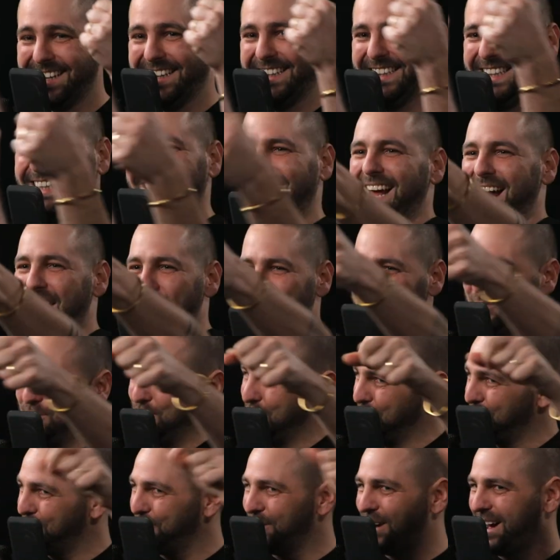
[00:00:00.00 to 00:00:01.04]
awesome. I'm
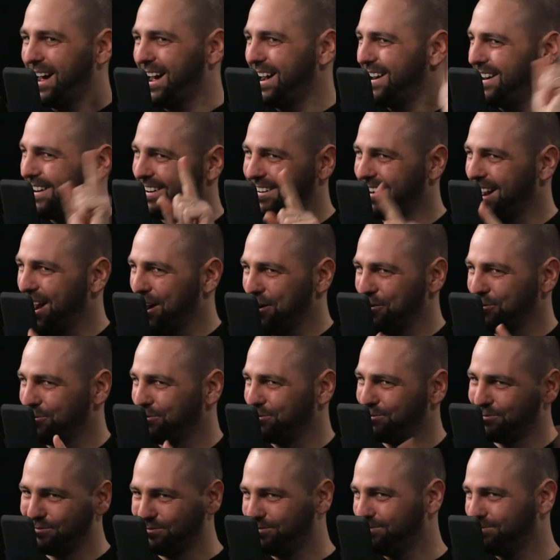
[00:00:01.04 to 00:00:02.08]
sure our uh,
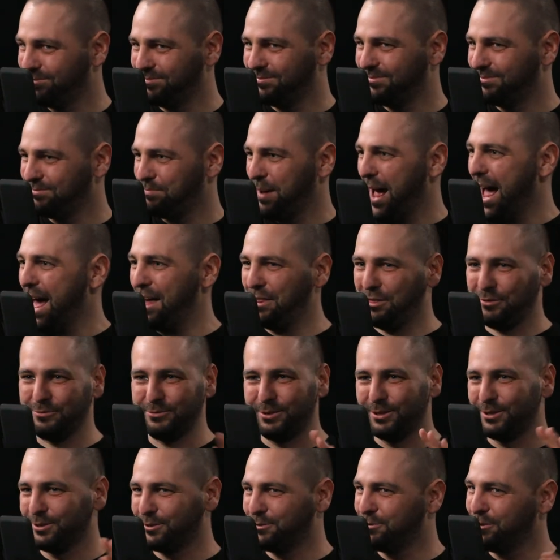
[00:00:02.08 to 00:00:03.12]
our path
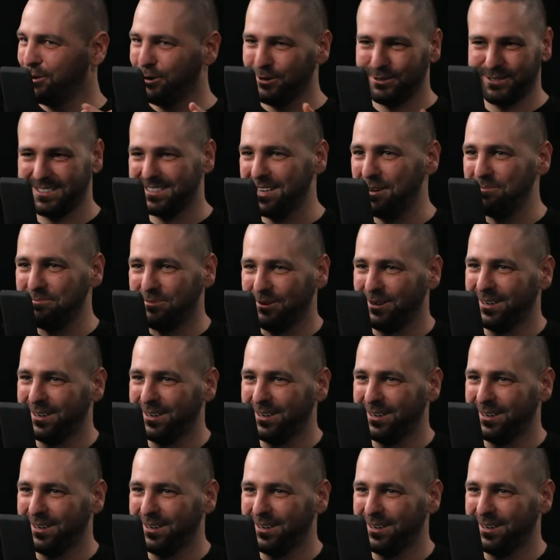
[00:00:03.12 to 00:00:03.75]
will cross at some